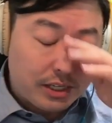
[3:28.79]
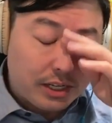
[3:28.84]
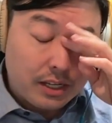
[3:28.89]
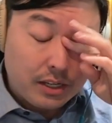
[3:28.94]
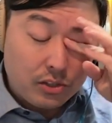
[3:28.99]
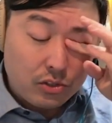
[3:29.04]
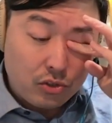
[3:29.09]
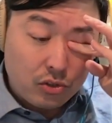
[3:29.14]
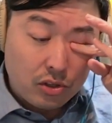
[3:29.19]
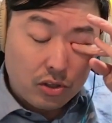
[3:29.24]

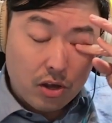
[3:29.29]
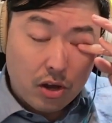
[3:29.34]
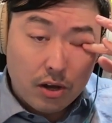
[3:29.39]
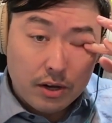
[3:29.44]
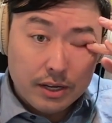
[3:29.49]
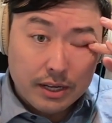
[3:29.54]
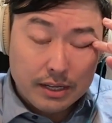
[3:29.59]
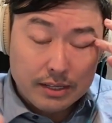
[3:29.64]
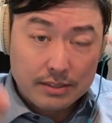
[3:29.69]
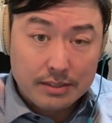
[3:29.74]
into the
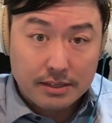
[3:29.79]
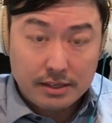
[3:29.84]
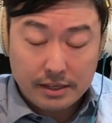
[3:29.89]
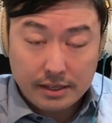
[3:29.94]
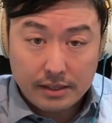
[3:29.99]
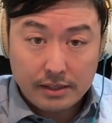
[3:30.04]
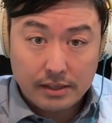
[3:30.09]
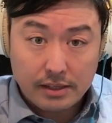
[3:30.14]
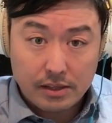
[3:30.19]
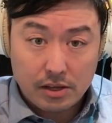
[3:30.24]
audience and
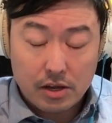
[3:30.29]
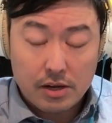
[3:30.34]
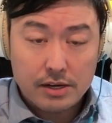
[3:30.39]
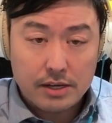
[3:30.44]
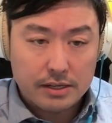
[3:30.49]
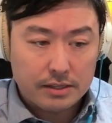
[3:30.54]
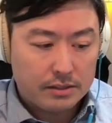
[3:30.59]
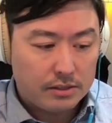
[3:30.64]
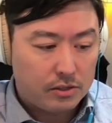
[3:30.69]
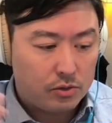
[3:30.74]
killing the
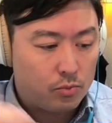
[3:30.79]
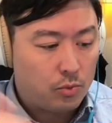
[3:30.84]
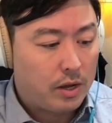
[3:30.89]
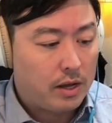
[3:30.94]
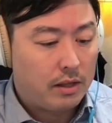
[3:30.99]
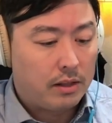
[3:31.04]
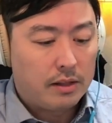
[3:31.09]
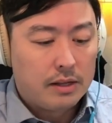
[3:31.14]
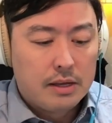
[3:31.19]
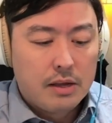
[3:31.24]
audience as
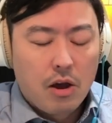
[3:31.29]
well.